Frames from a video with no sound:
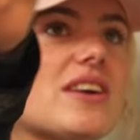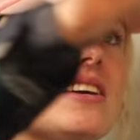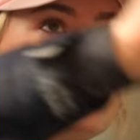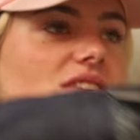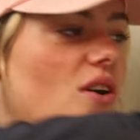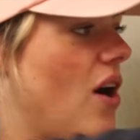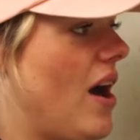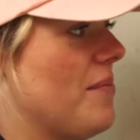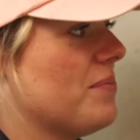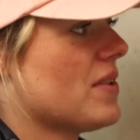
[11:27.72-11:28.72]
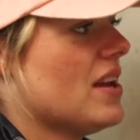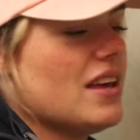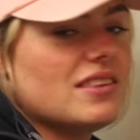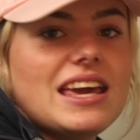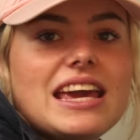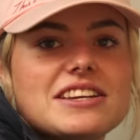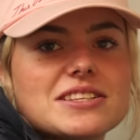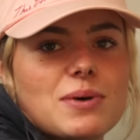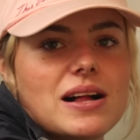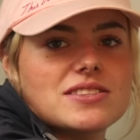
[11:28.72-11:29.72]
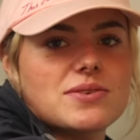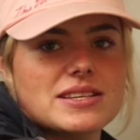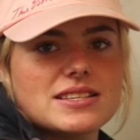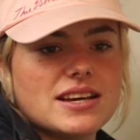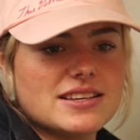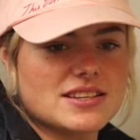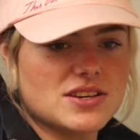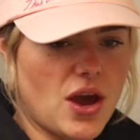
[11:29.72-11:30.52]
he's got the heat as well, so he's nice and